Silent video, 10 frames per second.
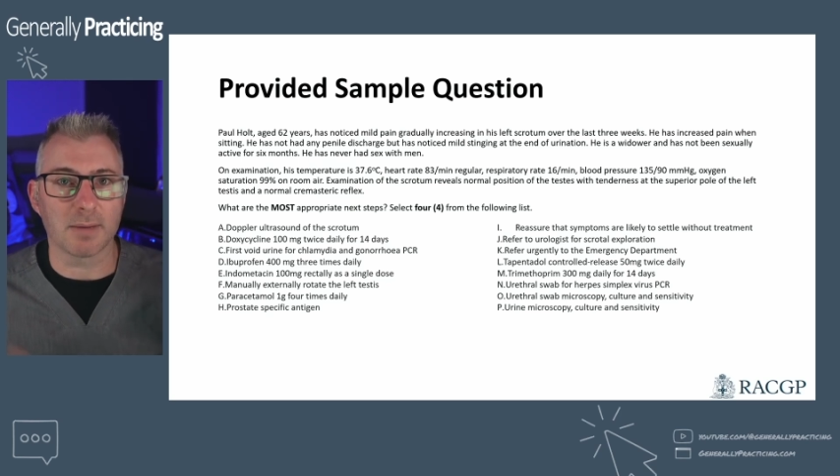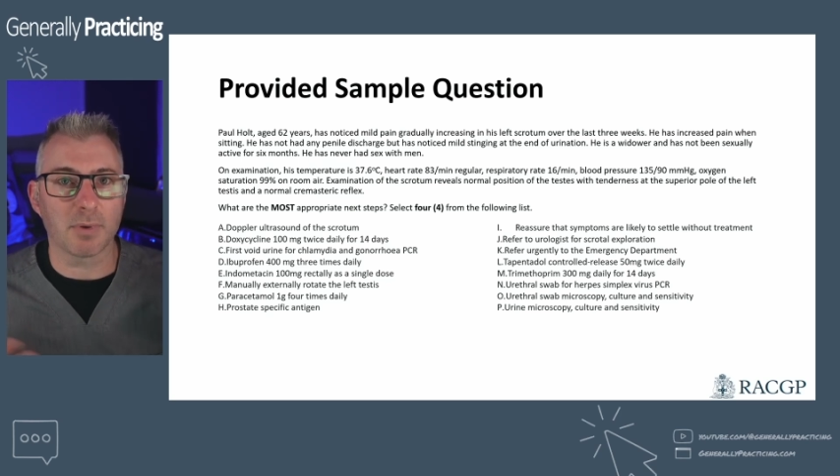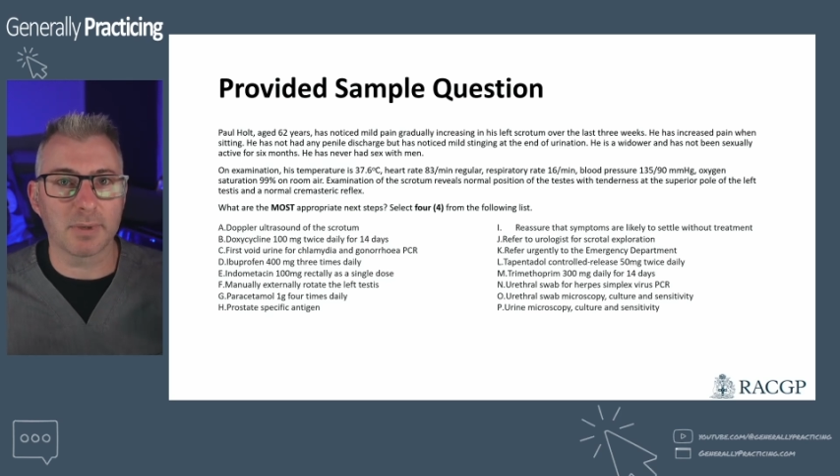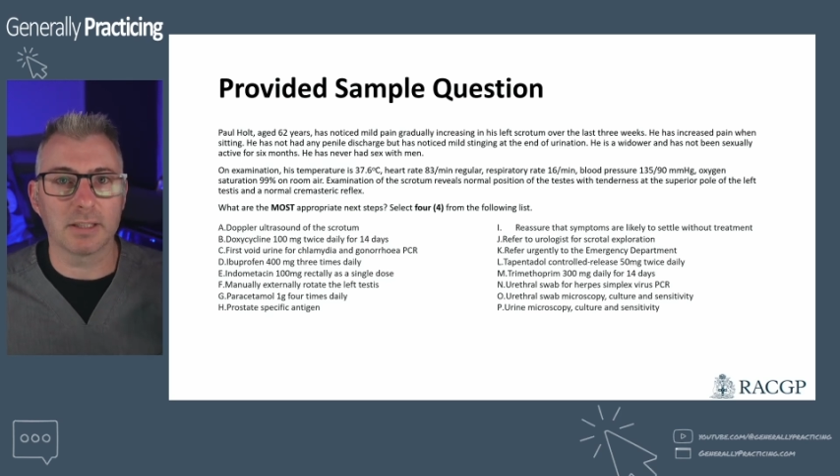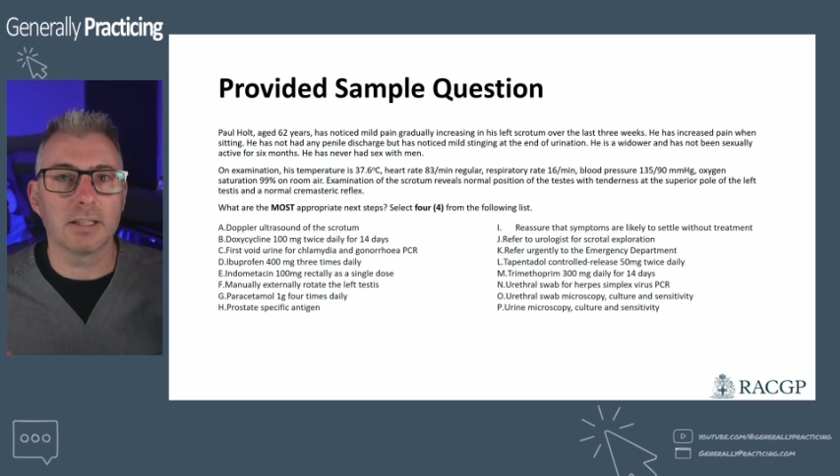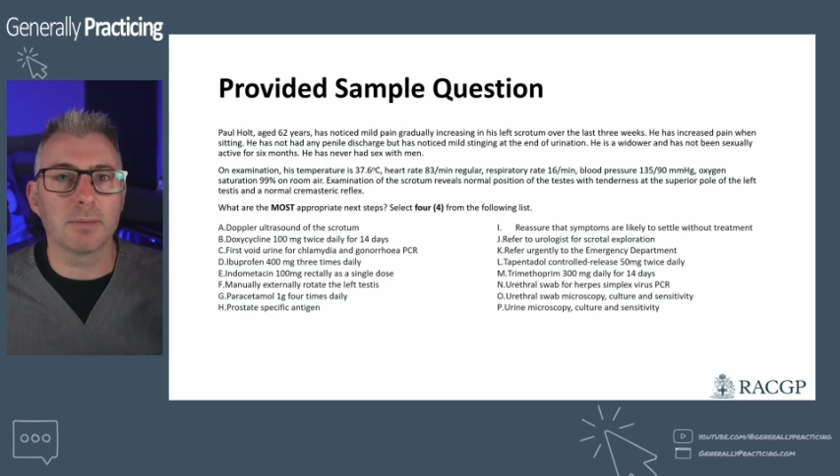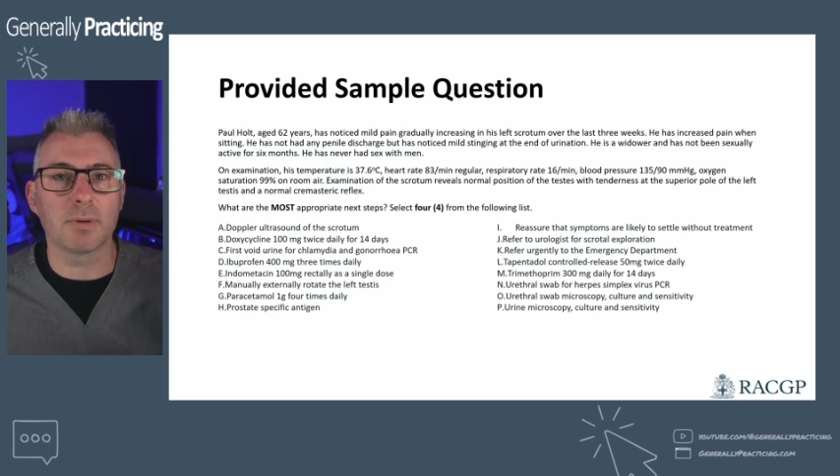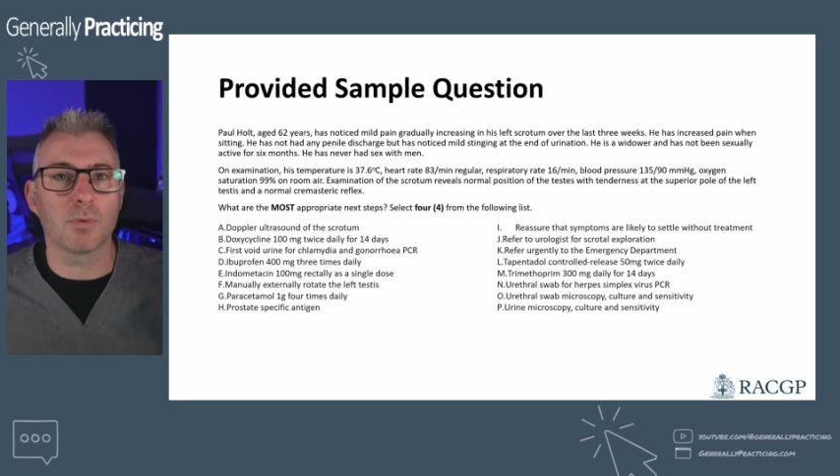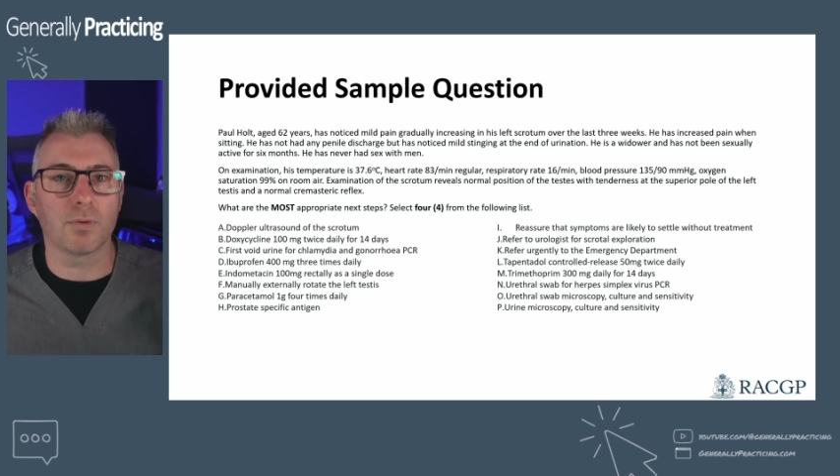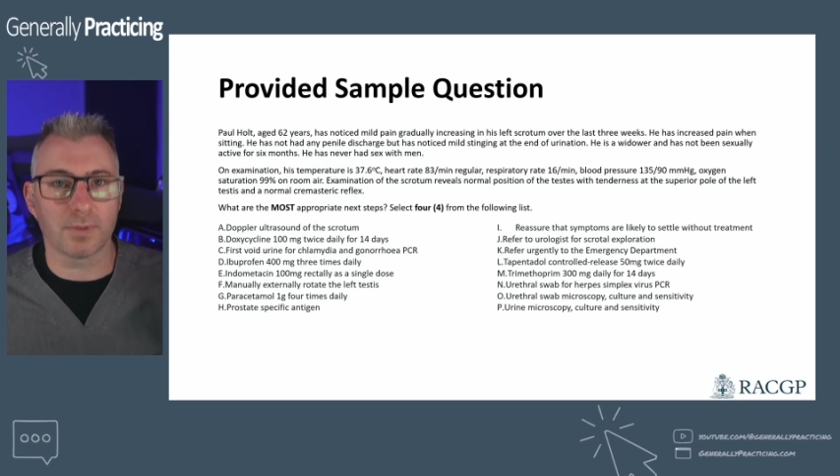probably a little bit
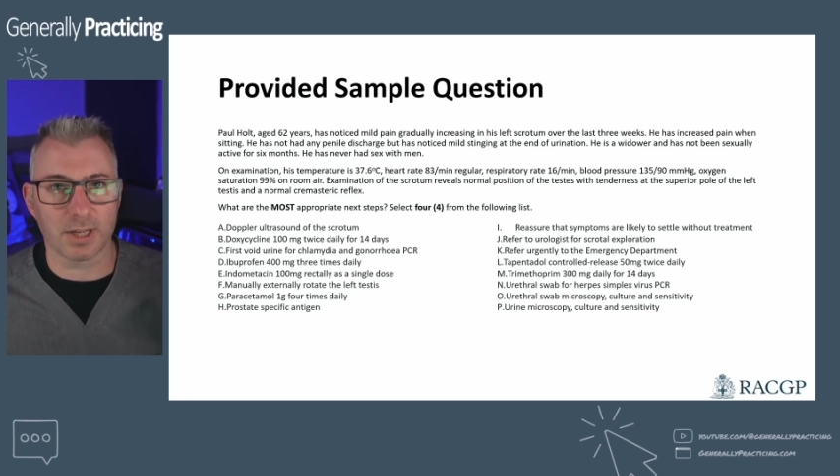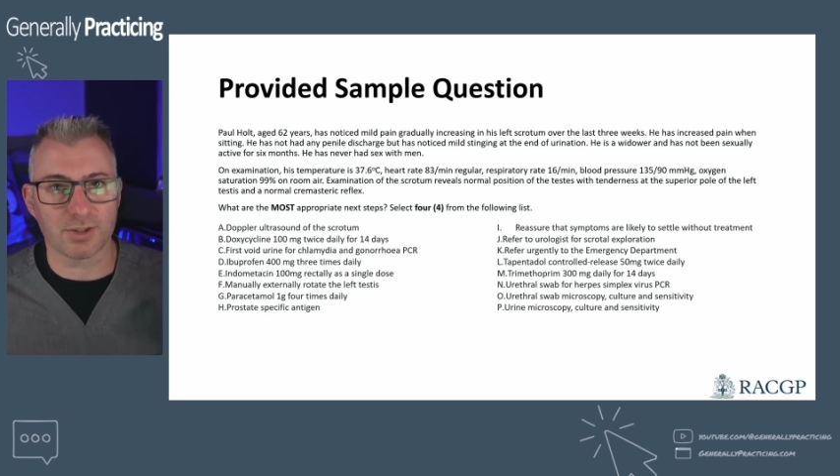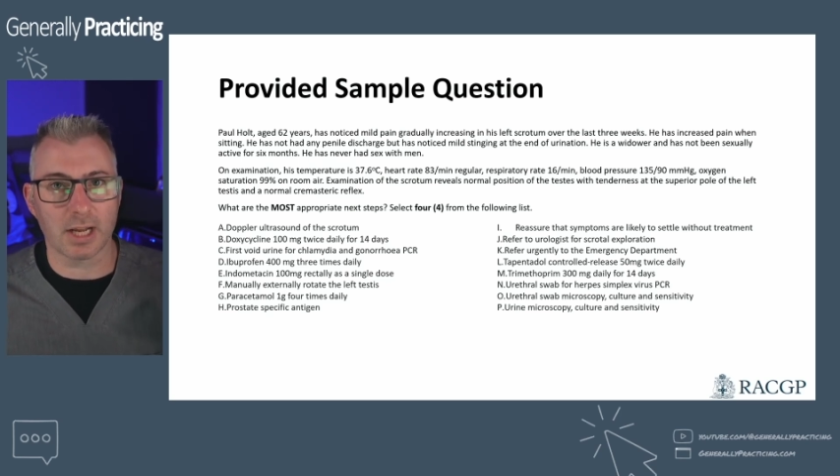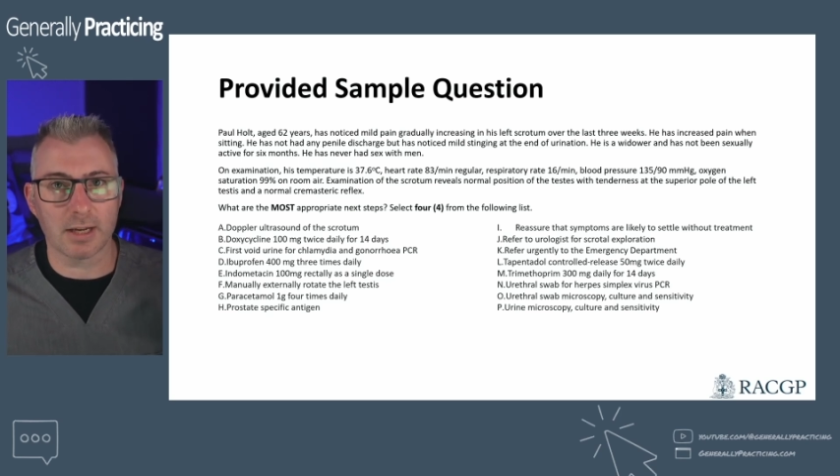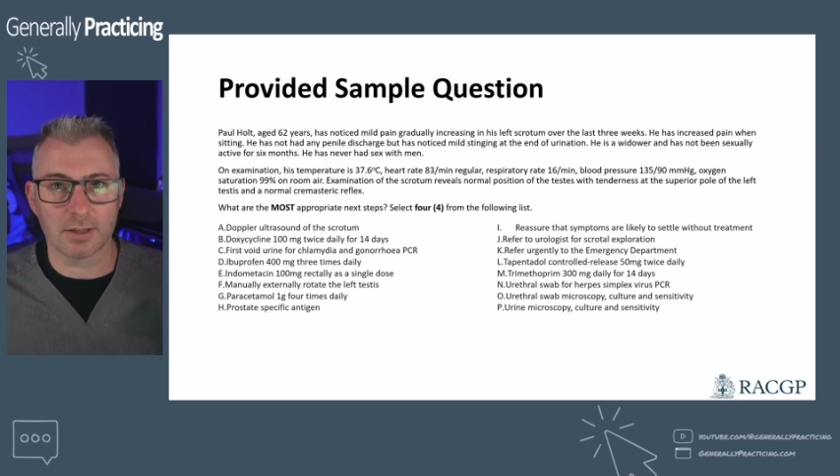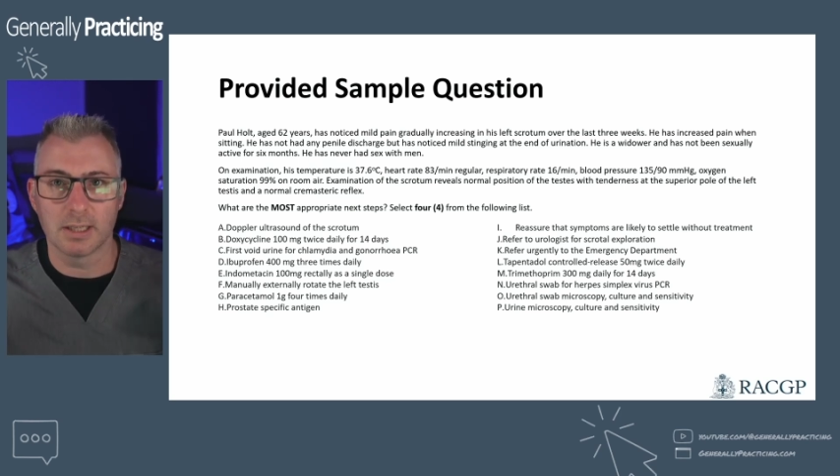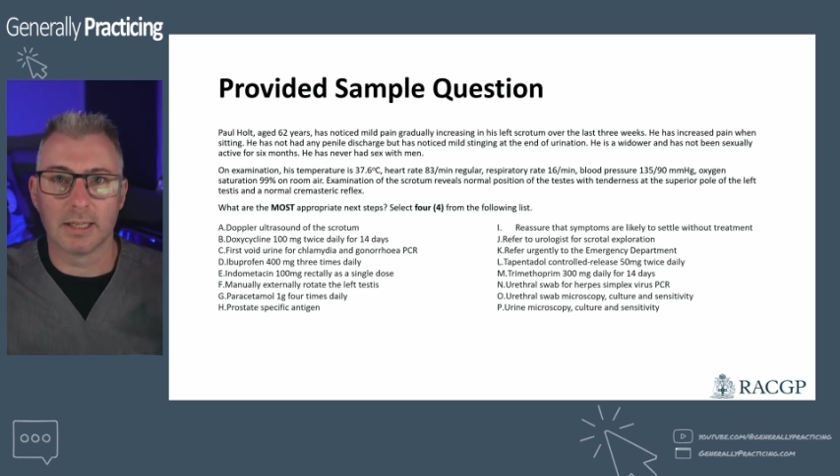more fleshed out.